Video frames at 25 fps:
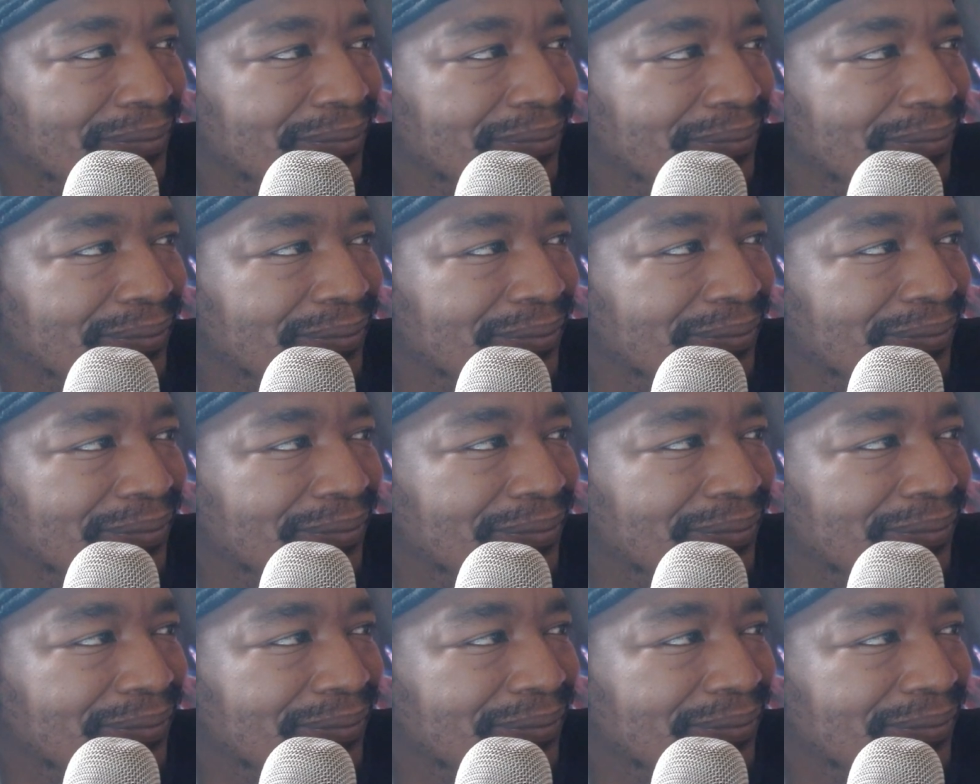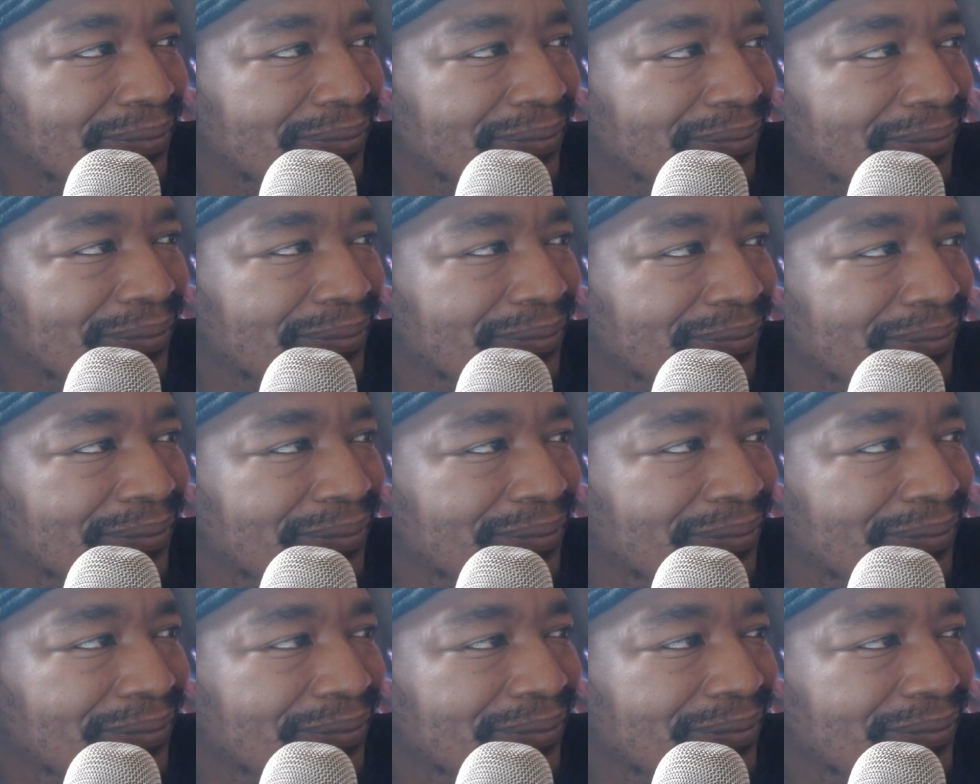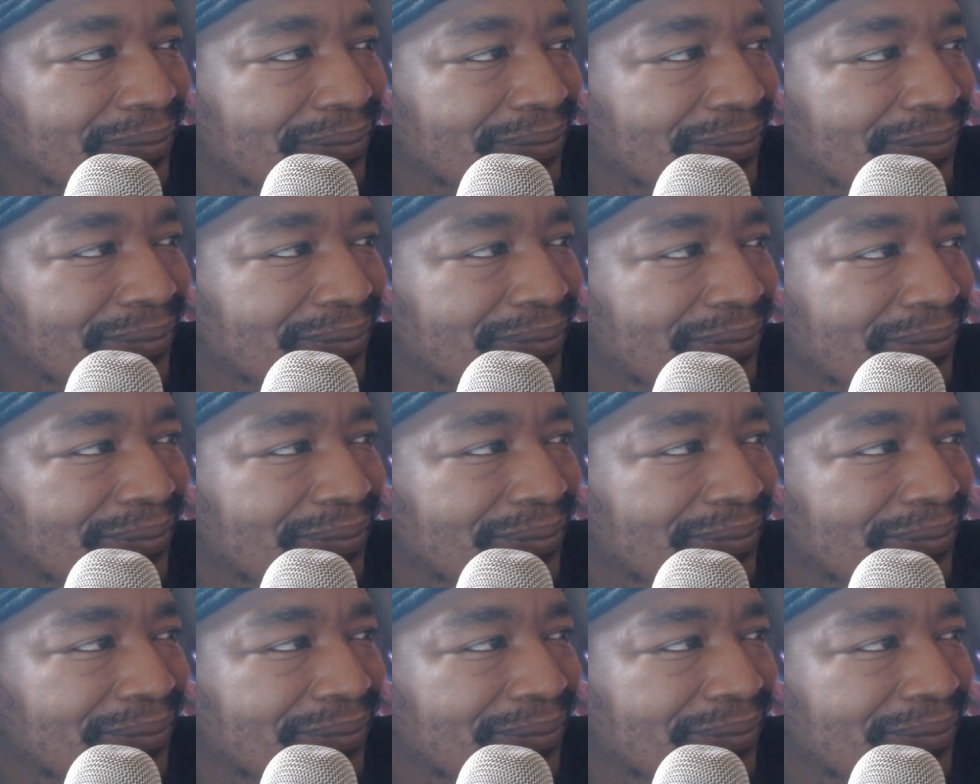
[no speech]